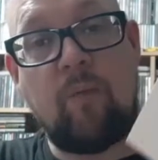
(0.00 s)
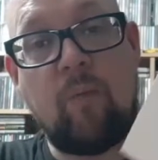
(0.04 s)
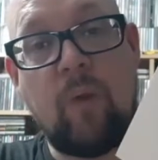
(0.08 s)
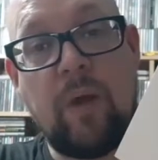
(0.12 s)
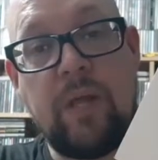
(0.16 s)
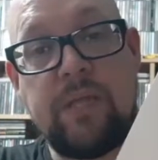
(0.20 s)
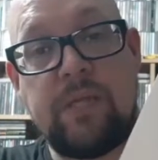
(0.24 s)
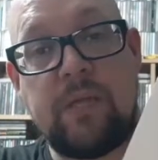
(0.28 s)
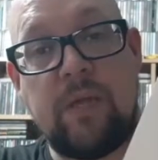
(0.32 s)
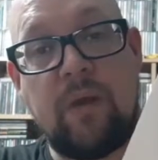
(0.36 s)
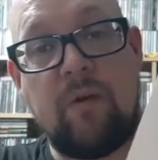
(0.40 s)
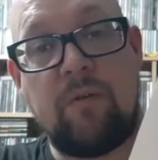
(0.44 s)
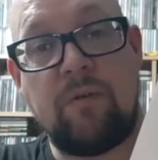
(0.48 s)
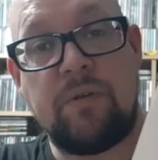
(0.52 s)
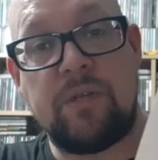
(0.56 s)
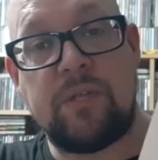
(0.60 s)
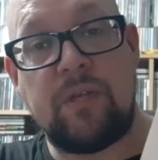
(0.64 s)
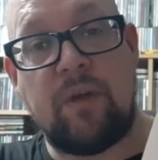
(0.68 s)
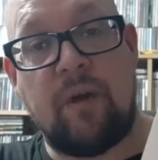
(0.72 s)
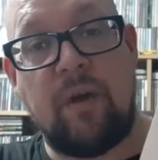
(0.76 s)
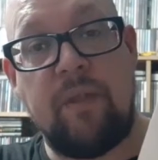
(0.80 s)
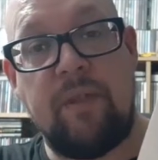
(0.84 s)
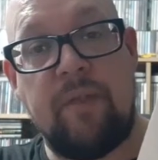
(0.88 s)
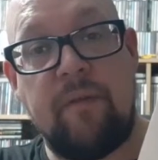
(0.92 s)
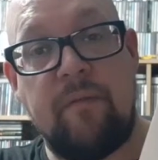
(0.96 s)
went
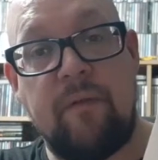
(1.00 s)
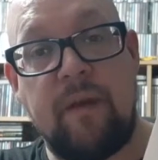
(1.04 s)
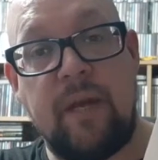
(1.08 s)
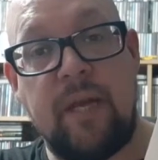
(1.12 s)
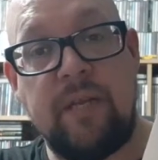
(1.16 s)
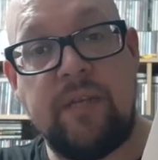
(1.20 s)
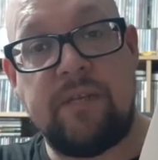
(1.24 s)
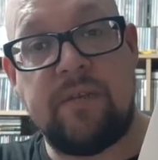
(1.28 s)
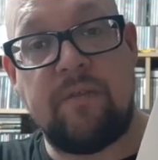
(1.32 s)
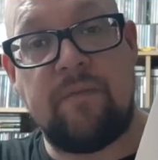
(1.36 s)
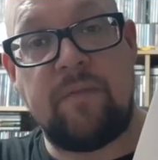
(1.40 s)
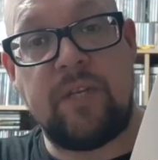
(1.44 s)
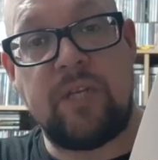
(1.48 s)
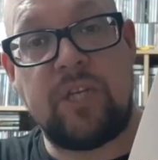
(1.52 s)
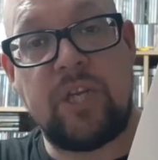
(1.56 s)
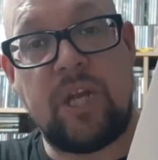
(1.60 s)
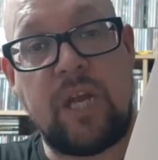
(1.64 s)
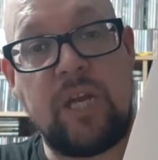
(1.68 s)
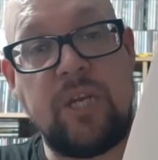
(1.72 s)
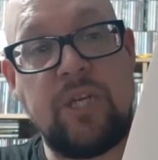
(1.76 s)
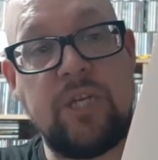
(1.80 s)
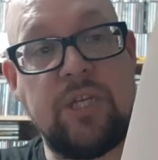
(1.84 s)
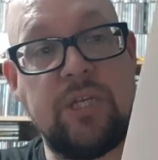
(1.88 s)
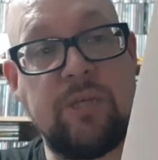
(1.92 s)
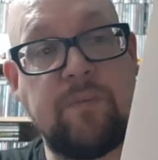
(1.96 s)
alongside the release of the
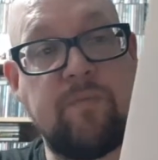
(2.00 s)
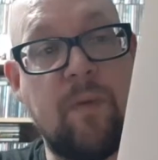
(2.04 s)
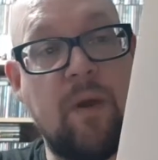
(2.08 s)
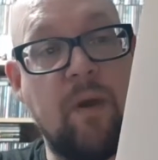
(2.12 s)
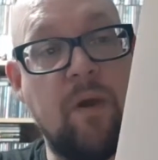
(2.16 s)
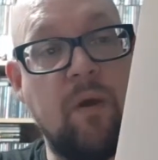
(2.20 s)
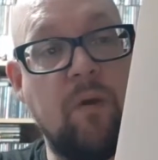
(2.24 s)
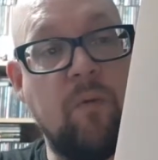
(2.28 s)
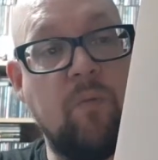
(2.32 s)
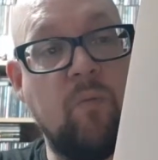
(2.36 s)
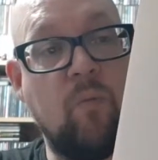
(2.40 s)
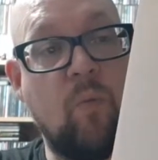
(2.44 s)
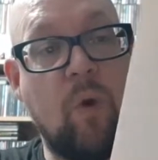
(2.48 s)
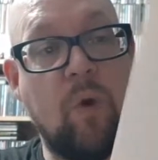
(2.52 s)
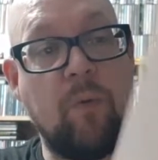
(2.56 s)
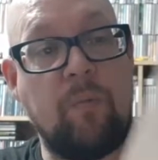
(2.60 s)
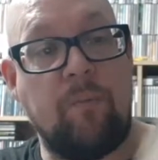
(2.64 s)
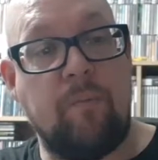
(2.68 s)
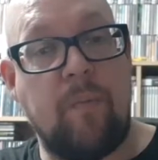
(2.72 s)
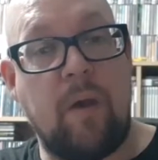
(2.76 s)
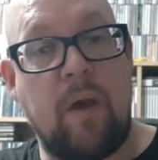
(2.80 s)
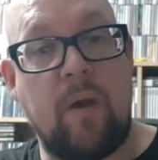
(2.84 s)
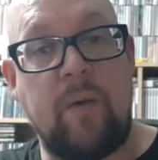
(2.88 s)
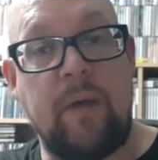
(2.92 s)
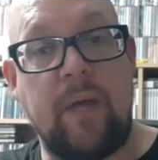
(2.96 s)
changes one
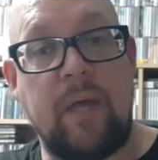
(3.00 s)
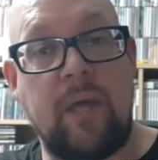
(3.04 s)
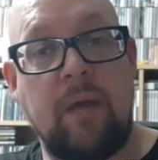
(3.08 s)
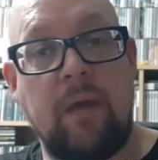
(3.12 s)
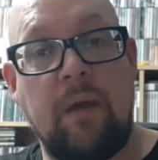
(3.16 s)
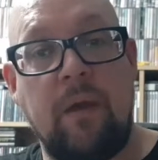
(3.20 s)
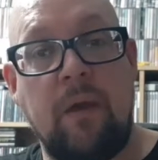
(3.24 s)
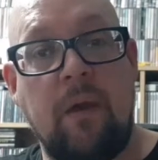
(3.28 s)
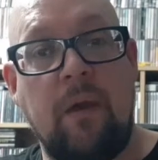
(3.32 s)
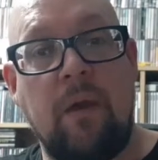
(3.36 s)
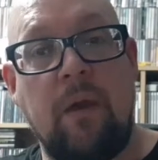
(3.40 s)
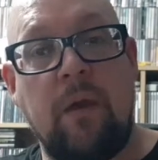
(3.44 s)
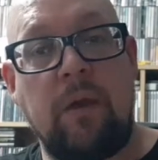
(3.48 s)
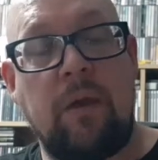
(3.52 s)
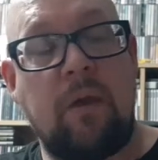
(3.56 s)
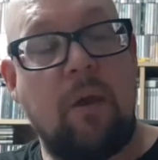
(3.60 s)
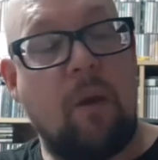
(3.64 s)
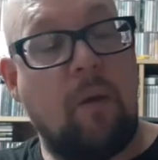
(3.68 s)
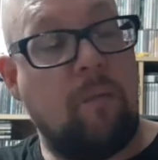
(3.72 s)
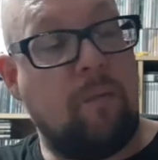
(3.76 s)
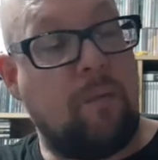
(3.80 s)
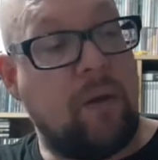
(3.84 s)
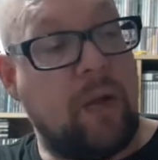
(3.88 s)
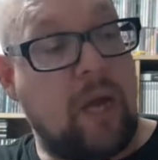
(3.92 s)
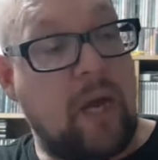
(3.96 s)
bowie
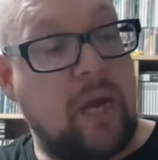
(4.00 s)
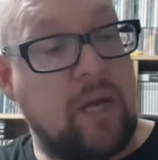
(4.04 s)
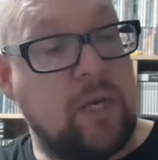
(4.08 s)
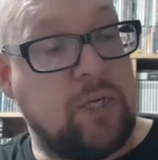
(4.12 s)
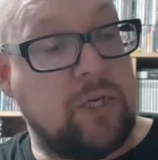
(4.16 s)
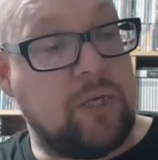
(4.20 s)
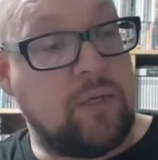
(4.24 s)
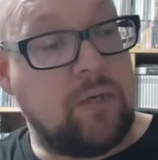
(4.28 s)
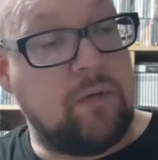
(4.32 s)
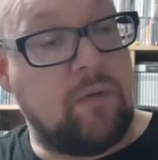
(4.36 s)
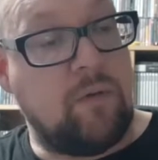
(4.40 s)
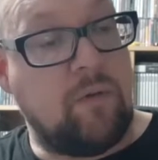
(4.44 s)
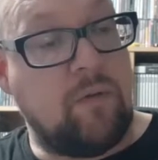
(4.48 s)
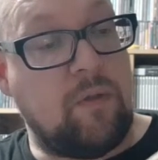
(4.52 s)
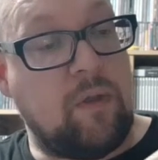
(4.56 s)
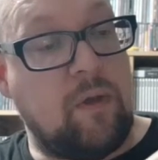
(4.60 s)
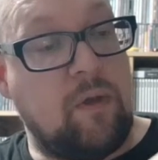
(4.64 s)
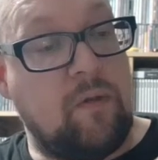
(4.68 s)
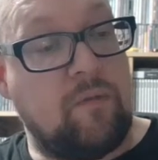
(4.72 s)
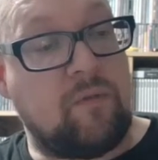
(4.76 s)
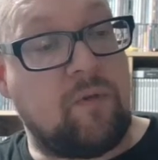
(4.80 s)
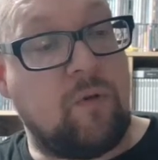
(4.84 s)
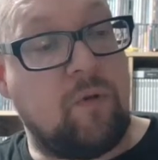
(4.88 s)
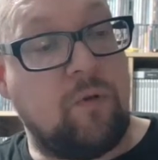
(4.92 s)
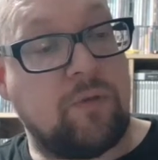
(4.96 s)
compilation although
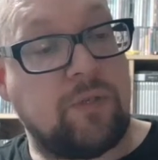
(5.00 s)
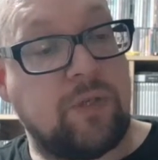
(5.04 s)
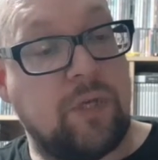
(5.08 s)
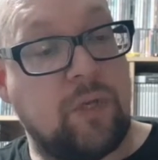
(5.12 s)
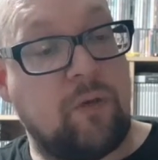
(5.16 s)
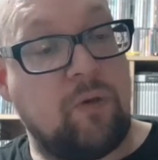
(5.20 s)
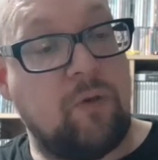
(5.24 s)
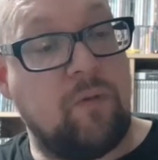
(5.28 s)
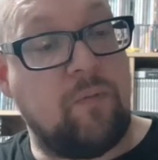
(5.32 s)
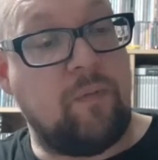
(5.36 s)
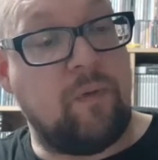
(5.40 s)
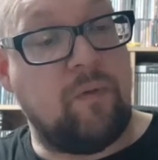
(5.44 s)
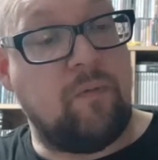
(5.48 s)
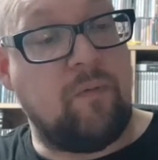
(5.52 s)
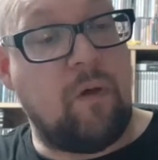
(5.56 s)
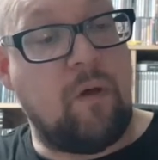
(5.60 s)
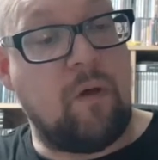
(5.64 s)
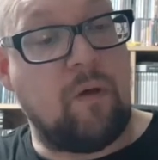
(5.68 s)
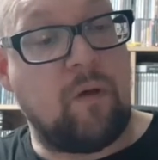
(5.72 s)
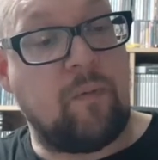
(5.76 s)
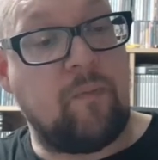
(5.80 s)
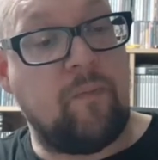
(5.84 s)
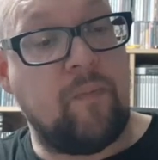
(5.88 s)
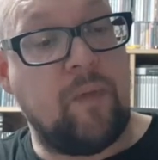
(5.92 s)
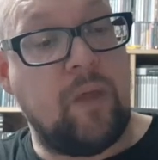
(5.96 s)
of course i could be
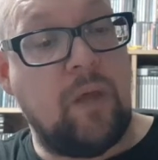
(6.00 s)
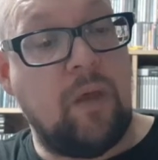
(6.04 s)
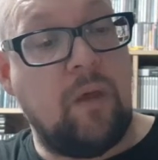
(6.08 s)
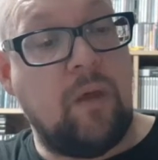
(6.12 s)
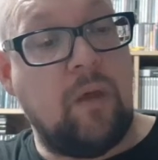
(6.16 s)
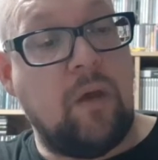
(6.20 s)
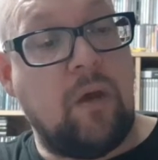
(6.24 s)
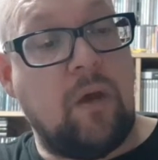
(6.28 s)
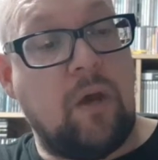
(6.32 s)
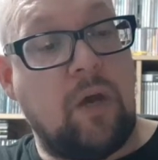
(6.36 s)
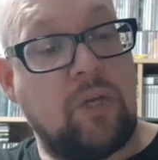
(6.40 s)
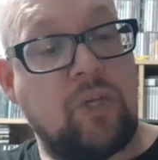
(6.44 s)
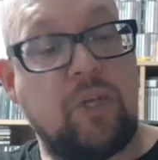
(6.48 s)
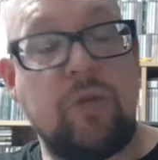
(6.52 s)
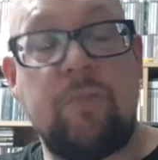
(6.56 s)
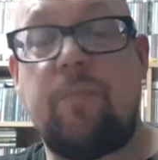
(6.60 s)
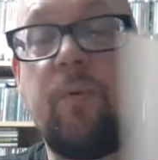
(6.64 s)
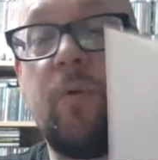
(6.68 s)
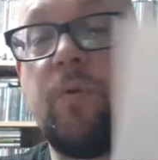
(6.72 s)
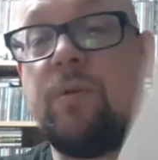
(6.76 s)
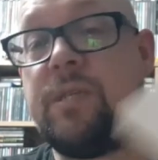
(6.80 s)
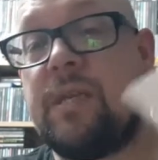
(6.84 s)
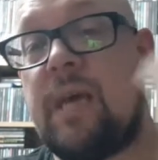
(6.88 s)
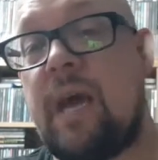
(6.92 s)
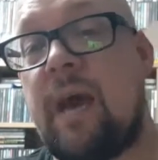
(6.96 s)
wrong I should
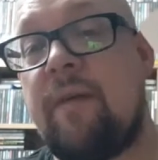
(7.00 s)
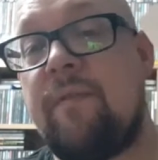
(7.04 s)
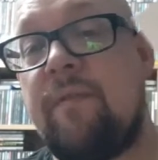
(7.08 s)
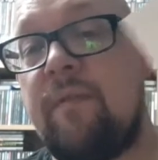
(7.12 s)
point out